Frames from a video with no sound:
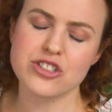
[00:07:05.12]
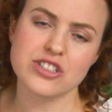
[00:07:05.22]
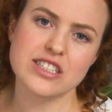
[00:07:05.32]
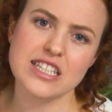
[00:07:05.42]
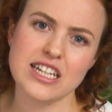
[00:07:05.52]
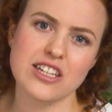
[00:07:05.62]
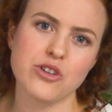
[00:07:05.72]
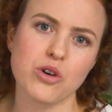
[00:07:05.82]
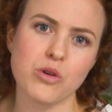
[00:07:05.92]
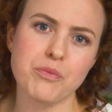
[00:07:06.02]
you're seeing
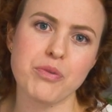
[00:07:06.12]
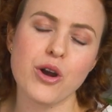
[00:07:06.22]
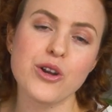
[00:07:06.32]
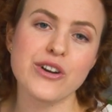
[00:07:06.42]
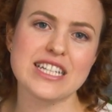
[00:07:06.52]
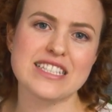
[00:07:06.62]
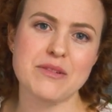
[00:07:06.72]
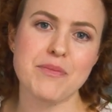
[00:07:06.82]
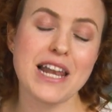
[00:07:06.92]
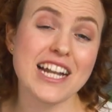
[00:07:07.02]
your progress
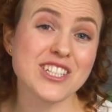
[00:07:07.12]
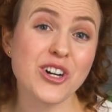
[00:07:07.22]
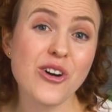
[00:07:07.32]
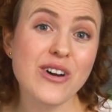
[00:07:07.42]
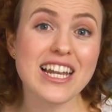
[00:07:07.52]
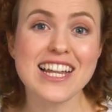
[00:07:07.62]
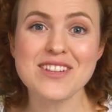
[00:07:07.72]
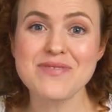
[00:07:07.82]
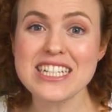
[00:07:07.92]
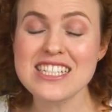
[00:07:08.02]
plateau a
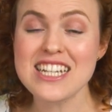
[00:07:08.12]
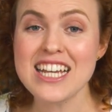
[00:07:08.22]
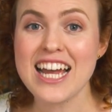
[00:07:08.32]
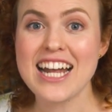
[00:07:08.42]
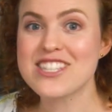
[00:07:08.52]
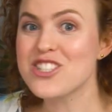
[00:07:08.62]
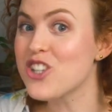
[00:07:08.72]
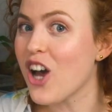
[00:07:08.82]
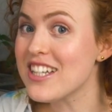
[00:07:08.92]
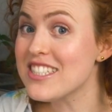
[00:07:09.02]
little bit. It's
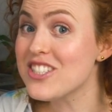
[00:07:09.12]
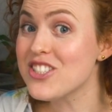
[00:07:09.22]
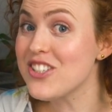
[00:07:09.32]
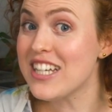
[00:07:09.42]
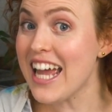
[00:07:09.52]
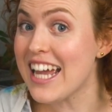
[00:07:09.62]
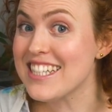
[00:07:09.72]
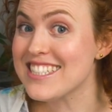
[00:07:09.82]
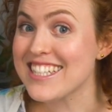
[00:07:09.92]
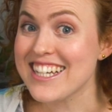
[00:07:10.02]
not too
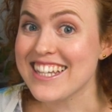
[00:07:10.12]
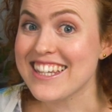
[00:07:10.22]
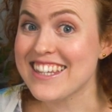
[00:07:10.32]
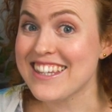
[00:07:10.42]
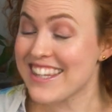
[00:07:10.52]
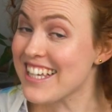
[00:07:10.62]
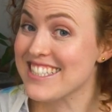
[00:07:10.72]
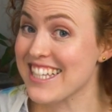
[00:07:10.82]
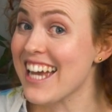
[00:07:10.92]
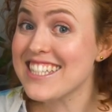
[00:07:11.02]
late
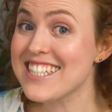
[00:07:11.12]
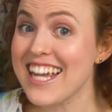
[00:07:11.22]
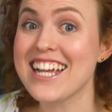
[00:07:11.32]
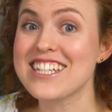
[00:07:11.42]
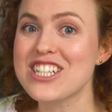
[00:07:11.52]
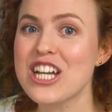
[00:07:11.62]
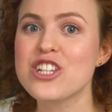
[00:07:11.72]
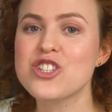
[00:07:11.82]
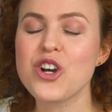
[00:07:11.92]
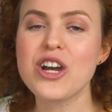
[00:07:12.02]
things can change.
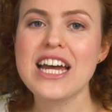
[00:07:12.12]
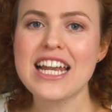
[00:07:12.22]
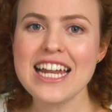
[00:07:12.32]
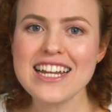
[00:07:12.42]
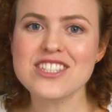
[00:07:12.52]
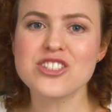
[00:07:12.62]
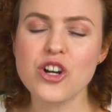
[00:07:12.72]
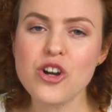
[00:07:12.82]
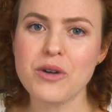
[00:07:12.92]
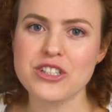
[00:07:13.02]
So let us
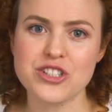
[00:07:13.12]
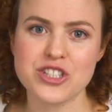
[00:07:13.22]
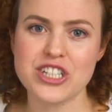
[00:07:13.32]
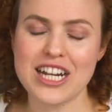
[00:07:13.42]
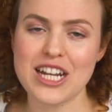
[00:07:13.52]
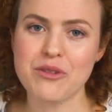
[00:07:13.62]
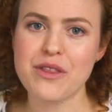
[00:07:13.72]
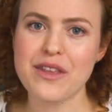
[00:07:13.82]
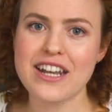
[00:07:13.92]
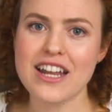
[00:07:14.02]
know what you're struggling
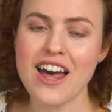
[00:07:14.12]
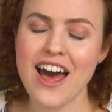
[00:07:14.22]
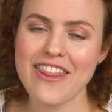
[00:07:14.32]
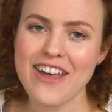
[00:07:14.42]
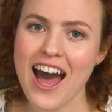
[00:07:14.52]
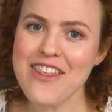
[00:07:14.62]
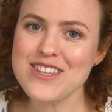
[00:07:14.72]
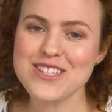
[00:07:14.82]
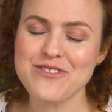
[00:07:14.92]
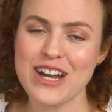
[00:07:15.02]
with and the
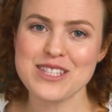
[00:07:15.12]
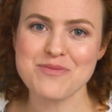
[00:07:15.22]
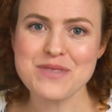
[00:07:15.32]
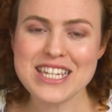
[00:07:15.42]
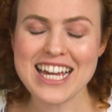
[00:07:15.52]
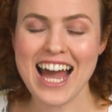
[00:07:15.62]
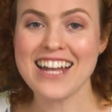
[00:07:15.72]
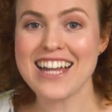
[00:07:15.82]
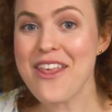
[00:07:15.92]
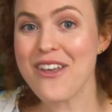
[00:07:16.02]
others of us, me
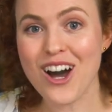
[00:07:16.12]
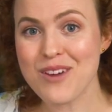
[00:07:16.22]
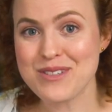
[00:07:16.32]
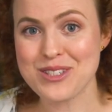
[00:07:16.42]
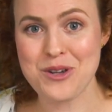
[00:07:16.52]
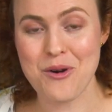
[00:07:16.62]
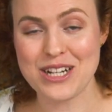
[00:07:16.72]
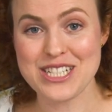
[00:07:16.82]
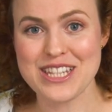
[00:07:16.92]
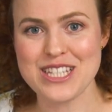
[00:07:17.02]
and other harpers who are
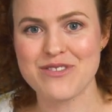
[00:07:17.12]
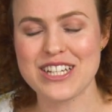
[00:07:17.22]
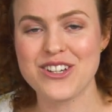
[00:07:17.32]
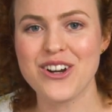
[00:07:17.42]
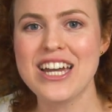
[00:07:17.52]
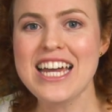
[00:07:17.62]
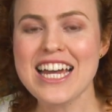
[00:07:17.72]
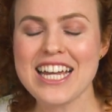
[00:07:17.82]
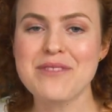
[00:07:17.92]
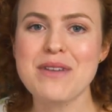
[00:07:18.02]
watching this video,
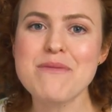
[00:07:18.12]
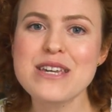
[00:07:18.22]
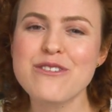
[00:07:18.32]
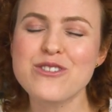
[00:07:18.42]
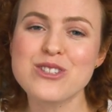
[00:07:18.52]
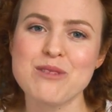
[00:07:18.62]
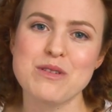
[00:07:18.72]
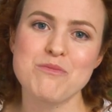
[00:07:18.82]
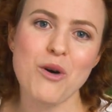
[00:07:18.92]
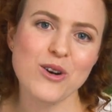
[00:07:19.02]
can maybe give you some
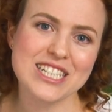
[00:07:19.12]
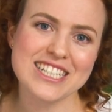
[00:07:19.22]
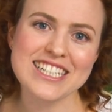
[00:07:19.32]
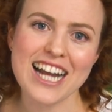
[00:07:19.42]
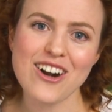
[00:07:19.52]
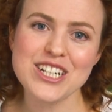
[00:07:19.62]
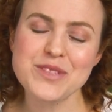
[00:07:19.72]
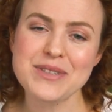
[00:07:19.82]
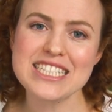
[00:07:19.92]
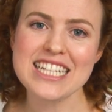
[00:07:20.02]
important
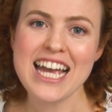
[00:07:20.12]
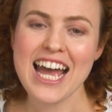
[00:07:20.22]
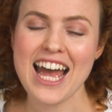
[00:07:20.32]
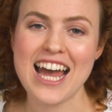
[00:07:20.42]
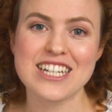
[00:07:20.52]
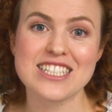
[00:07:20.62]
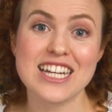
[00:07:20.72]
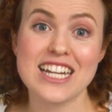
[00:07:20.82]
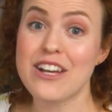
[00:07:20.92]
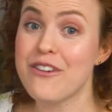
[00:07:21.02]
encouragement and
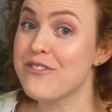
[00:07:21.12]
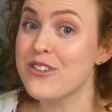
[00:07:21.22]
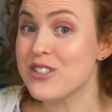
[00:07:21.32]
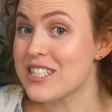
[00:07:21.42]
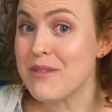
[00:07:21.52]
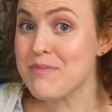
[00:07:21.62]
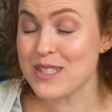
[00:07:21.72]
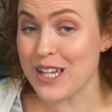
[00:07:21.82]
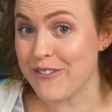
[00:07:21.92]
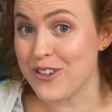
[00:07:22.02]
a few
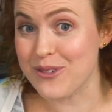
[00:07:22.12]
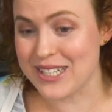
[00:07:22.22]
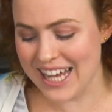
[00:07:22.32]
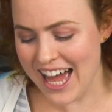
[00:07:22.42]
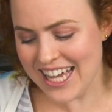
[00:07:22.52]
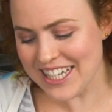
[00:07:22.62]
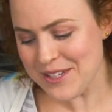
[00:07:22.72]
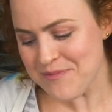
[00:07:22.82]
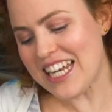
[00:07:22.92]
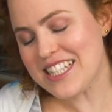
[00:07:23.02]
tips if you would like.
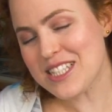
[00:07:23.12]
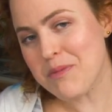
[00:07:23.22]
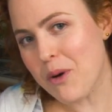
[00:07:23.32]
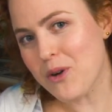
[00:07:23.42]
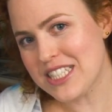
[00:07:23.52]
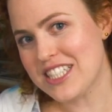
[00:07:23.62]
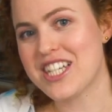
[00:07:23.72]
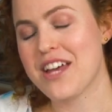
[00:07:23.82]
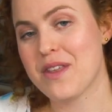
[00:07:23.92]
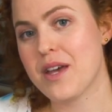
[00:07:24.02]
Let's support
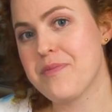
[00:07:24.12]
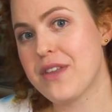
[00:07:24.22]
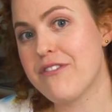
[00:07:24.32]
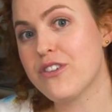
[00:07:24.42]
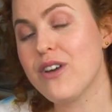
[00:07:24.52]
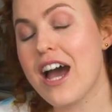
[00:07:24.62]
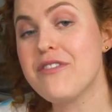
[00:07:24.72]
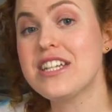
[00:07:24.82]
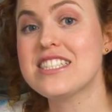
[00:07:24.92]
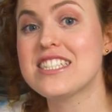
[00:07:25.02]
each other. If you have
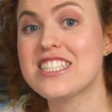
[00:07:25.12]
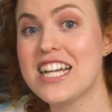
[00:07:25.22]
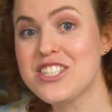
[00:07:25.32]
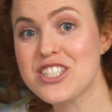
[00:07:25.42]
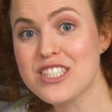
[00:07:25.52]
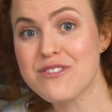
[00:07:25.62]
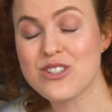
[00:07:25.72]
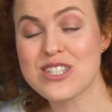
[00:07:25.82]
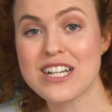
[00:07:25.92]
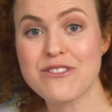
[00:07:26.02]
any suggestions for
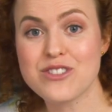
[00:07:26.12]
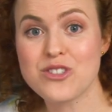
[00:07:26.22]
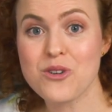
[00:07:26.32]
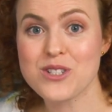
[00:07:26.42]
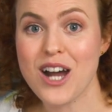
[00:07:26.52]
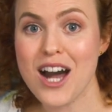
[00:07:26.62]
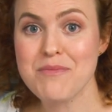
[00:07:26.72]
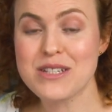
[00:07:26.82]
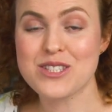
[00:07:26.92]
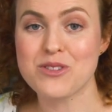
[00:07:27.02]
self-taught
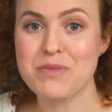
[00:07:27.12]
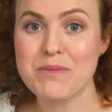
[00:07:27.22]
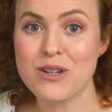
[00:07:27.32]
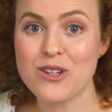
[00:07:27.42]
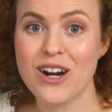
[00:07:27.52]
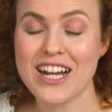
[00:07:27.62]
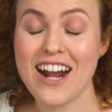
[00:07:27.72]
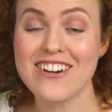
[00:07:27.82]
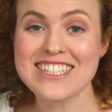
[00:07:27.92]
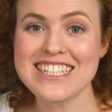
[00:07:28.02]
harpists or people who are
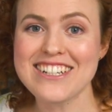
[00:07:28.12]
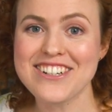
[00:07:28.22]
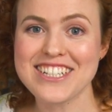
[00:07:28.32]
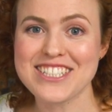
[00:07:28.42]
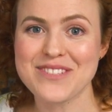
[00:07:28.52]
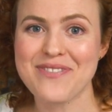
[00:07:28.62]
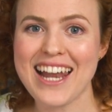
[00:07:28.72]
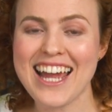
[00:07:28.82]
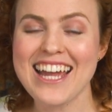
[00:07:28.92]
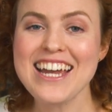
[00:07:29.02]
currently learning to
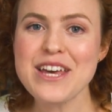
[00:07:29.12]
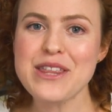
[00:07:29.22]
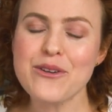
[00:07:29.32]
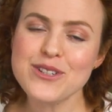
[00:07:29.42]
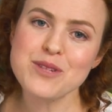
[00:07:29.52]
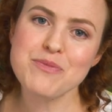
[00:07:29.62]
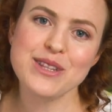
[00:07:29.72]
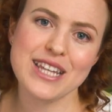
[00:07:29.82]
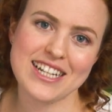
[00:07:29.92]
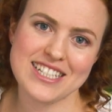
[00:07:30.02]
play, then also
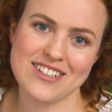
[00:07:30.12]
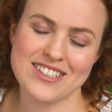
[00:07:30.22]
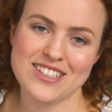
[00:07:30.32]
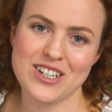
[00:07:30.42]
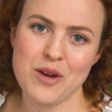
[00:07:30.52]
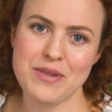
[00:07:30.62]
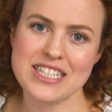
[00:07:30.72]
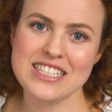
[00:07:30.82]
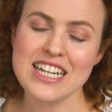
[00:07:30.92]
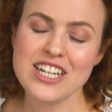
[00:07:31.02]
put that down in the
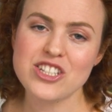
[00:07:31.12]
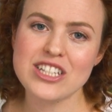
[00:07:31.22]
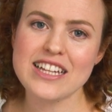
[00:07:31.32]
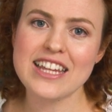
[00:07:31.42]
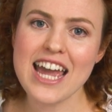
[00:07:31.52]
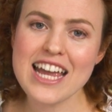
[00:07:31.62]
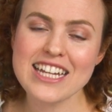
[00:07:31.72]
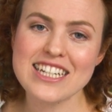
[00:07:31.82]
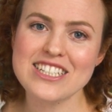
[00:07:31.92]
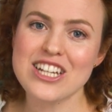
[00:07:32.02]
comments so that they
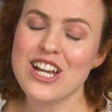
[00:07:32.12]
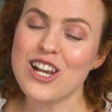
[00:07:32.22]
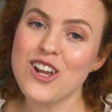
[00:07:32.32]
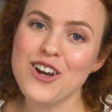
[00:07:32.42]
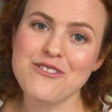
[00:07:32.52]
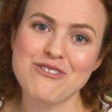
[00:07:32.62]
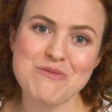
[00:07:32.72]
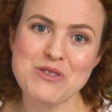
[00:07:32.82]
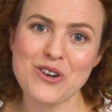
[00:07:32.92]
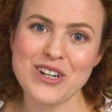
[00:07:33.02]
can learn
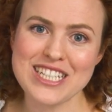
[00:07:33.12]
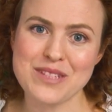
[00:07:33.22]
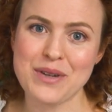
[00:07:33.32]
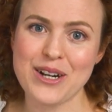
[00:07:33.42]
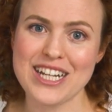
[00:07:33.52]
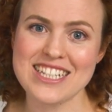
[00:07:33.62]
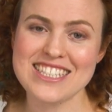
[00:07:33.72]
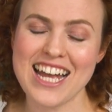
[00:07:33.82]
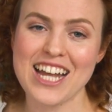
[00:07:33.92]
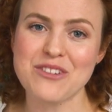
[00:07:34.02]
from your
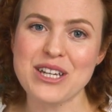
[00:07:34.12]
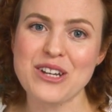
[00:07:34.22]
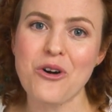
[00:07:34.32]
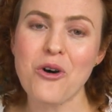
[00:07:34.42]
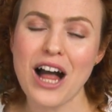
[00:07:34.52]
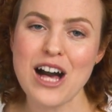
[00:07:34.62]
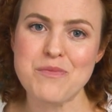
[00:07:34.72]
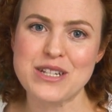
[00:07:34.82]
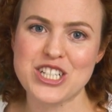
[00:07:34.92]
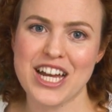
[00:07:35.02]
experience and we can all
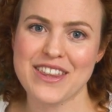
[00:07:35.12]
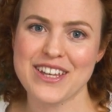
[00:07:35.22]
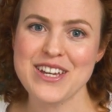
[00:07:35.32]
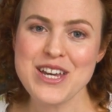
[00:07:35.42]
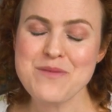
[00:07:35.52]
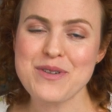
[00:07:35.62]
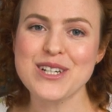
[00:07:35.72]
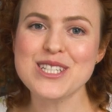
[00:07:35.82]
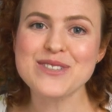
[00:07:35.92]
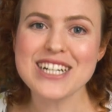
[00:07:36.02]
help each other
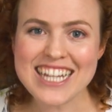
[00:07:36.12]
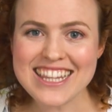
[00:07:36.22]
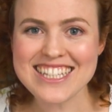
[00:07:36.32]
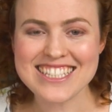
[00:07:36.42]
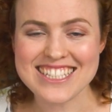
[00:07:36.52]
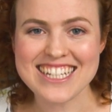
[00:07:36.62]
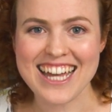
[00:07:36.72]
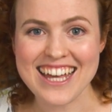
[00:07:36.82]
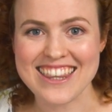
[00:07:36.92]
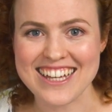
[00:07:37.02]
because we're in this
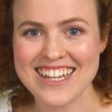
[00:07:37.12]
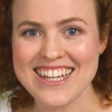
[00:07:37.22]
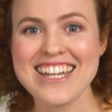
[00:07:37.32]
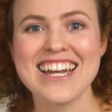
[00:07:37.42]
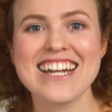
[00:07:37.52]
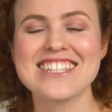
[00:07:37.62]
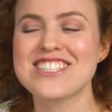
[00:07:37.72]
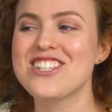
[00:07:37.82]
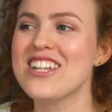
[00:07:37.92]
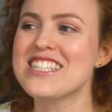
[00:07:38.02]
together. It's
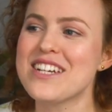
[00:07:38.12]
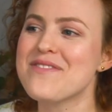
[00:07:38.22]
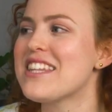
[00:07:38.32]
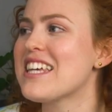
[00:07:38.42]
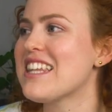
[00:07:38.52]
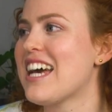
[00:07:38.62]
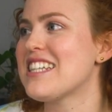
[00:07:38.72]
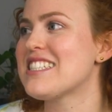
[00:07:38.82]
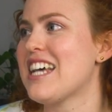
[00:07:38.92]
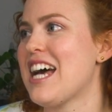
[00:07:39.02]
not something
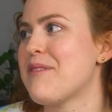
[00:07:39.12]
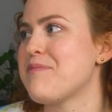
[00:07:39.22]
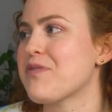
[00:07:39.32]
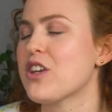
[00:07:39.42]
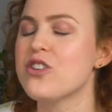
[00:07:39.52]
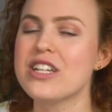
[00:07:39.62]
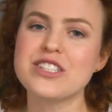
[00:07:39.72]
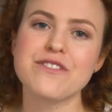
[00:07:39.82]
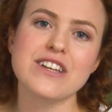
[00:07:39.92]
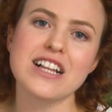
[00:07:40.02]
that um, you need
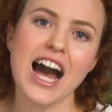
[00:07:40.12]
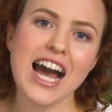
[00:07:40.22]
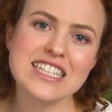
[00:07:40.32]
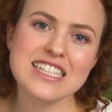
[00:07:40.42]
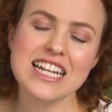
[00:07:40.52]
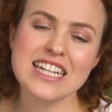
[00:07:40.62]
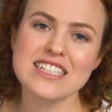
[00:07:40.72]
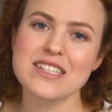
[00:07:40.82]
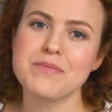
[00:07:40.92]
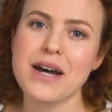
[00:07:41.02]
to feel
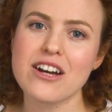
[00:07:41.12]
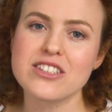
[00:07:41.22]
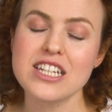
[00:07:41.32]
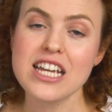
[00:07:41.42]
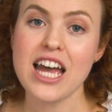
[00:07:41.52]
isolated about.